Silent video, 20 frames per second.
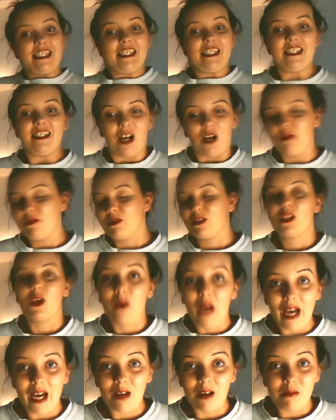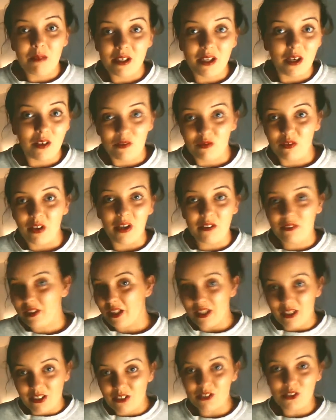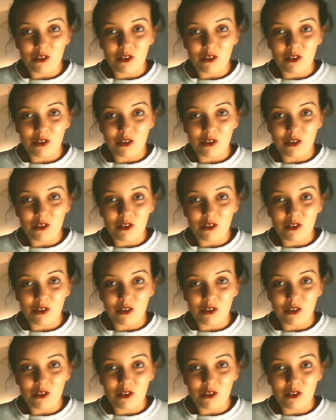I'm so happy I found that you can do